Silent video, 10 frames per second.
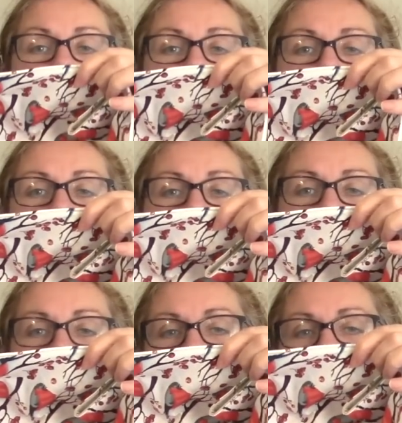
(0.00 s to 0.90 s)
in it,
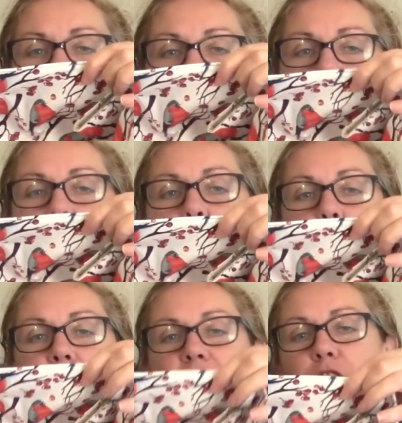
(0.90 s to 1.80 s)
like
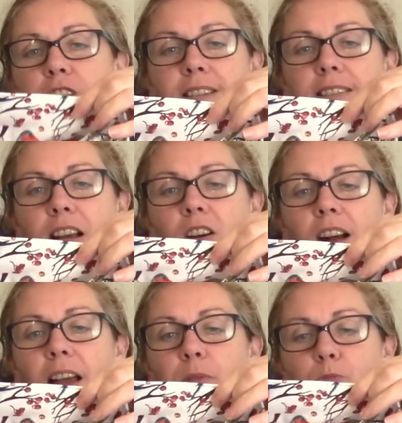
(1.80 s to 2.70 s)
finches they look
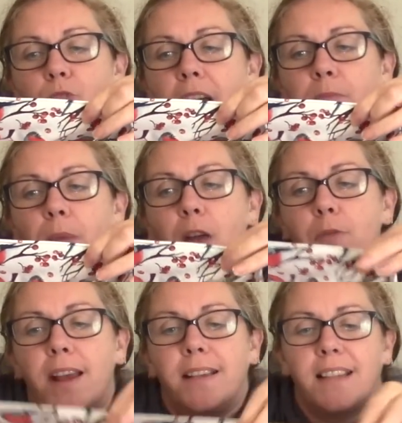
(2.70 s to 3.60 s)
like with red
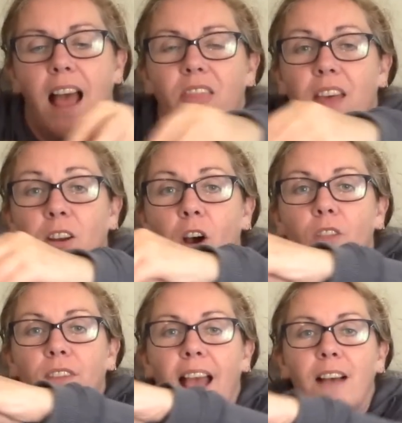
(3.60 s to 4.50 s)
berries. And then
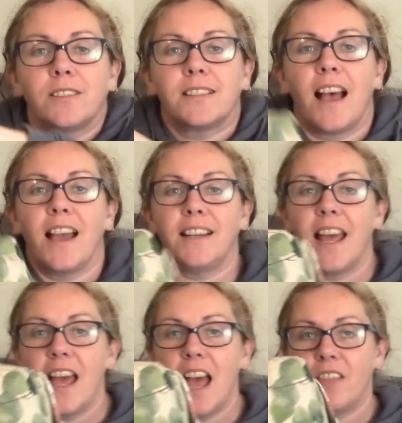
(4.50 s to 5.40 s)
on the outside,
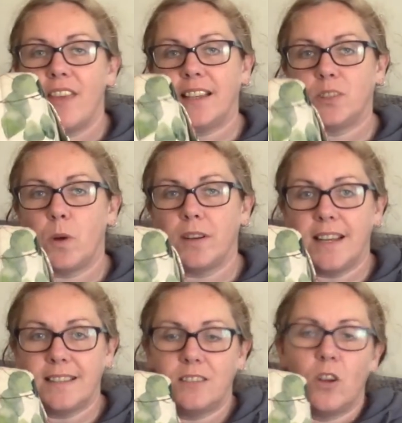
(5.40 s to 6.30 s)
this one
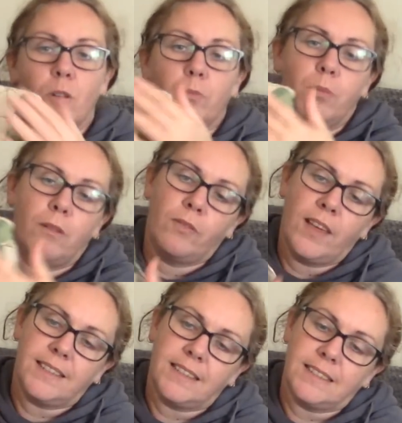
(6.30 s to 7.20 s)
is not,
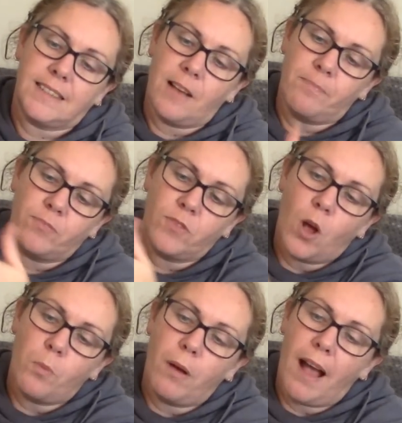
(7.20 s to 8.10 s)
this is
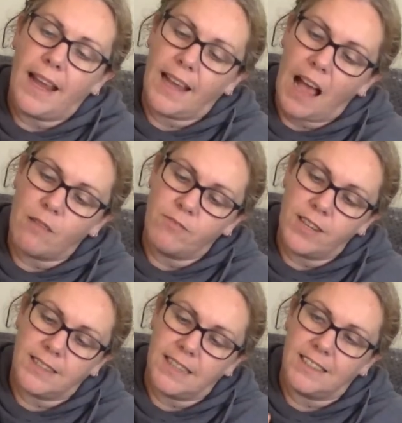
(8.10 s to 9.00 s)
not a plain
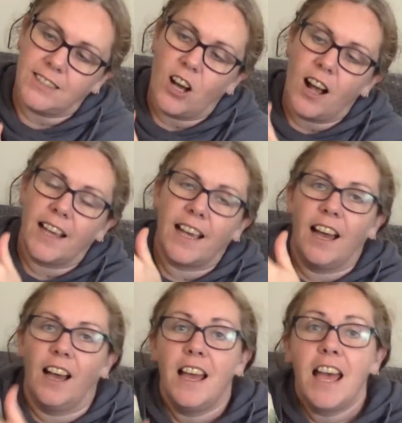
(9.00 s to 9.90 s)
canvas. This has got like
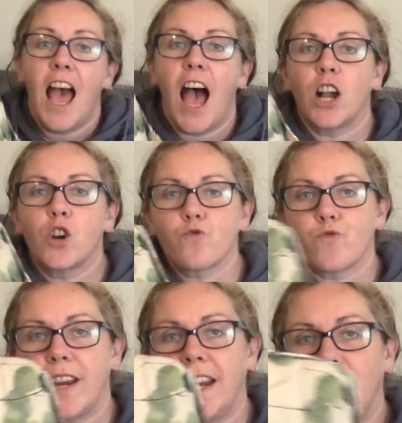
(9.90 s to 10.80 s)
a
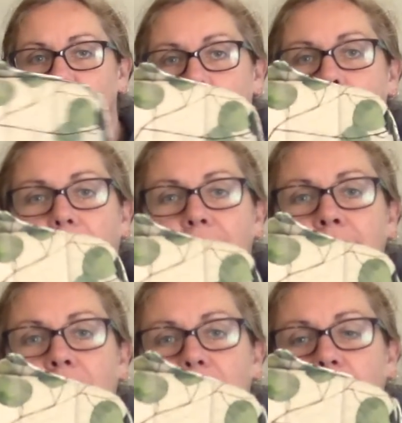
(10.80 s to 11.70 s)
green
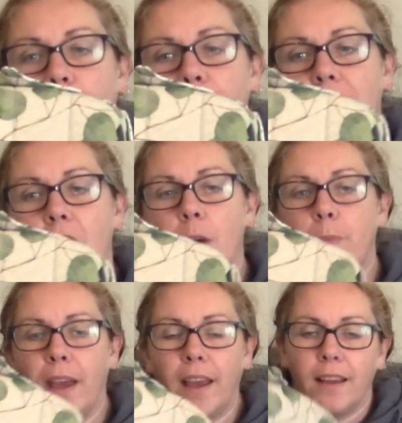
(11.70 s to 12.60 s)
vine going up
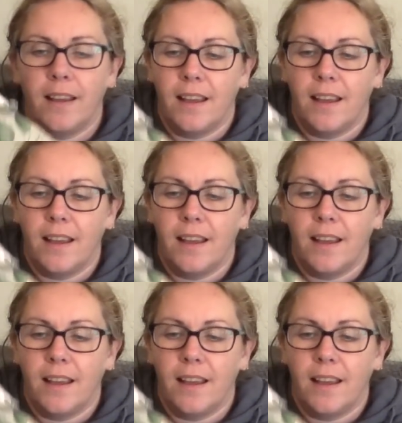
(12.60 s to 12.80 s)
it.